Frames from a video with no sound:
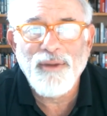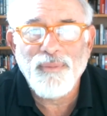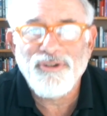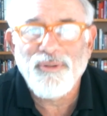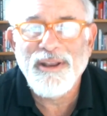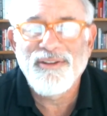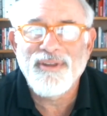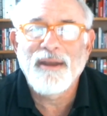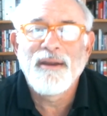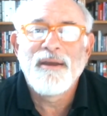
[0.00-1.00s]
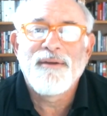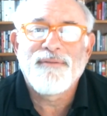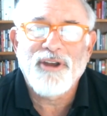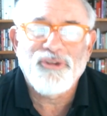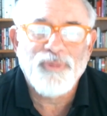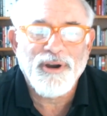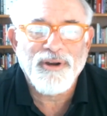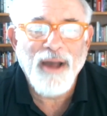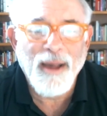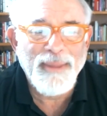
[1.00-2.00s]
which means that freshmen are
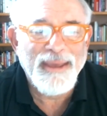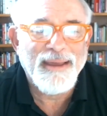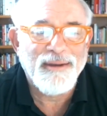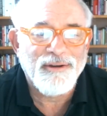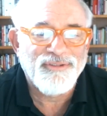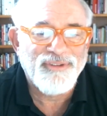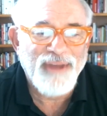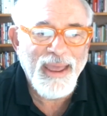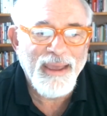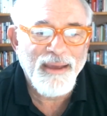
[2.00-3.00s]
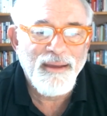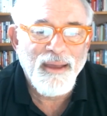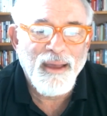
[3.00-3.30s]
coming and they're staying.